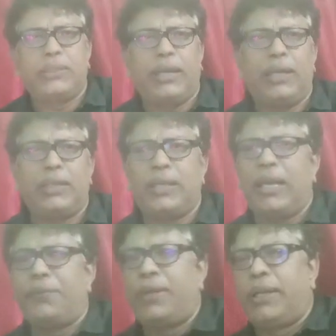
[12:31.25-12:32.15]
There is a
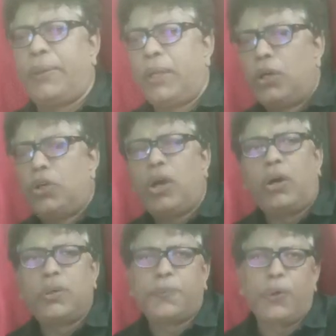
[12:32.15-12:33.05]
heavy
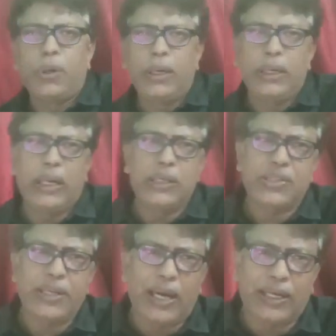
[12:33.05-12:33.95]
downpour in
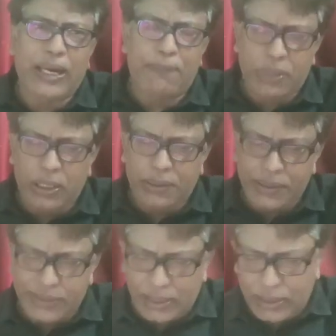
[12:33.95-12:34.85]
NCR capital
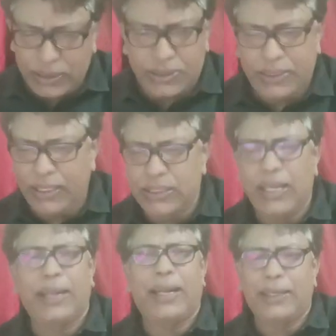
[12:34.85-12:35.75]
region and things
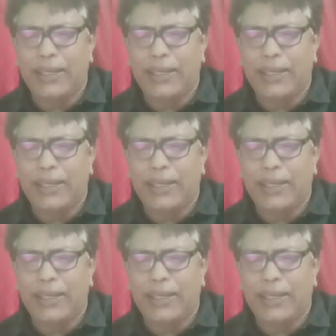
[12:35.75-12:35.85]
like that.